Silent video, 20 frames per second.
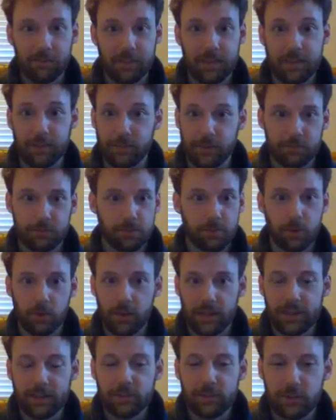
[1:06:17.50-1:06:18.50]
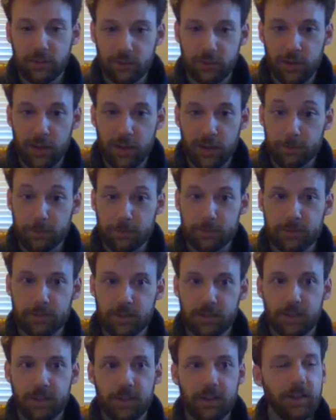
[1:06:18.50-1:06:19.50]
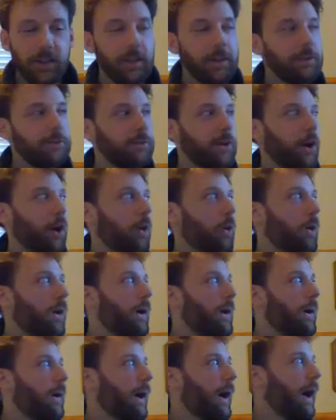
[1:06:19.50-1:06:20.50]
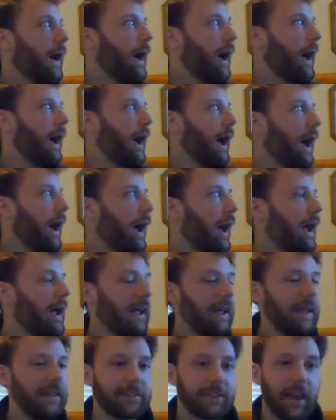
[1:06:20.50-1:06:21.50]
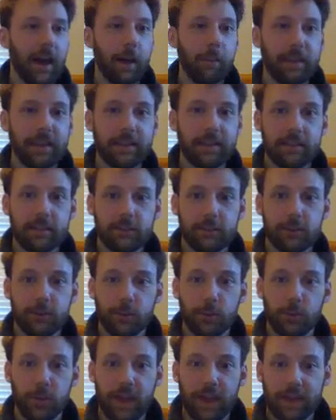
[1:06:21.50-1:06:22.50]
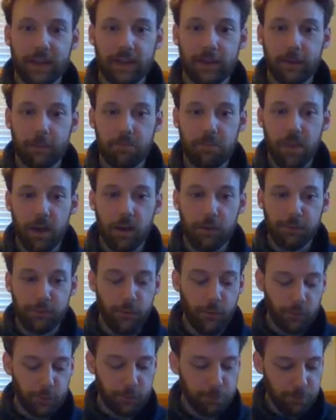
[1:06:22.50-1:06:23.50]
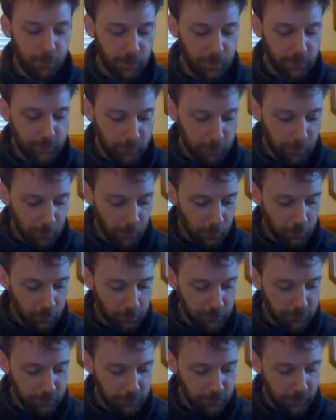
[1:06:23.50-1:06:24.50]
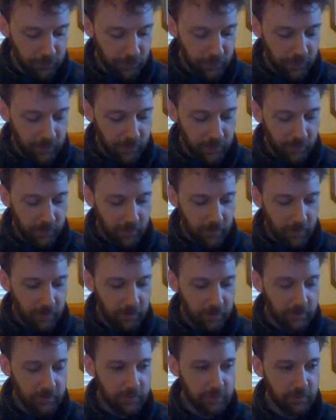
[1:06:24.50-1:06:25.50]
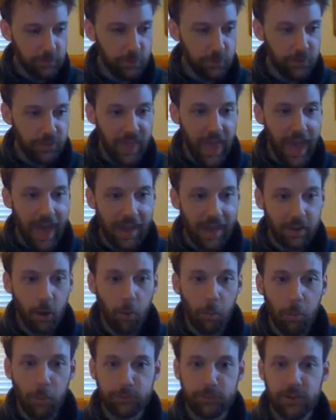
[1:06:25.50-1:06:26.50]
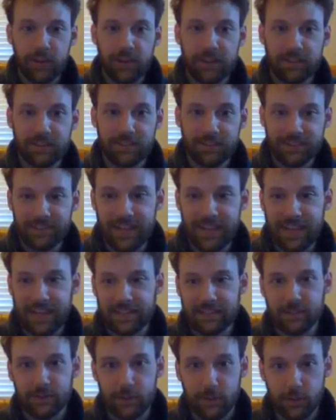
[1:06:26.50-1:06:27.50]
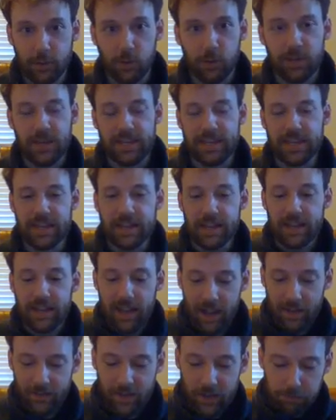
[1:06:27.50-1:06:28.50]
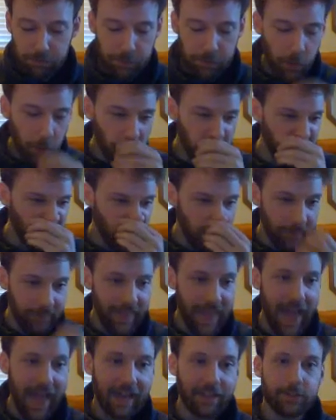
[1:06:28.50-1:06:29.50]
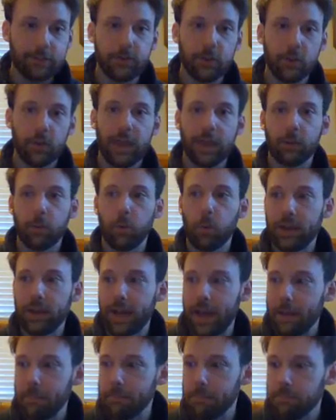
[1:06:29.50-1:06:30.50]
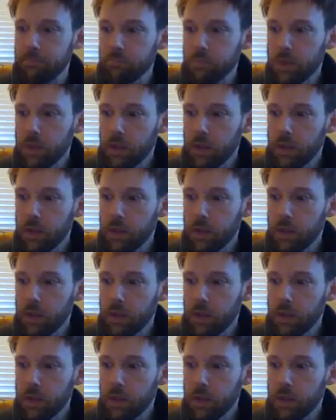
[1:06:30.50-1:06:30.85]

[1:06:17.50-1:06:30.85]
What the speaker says: even relationships. So it's coming to like a first principles to that almost an insane degree and then building on that. So like when I'm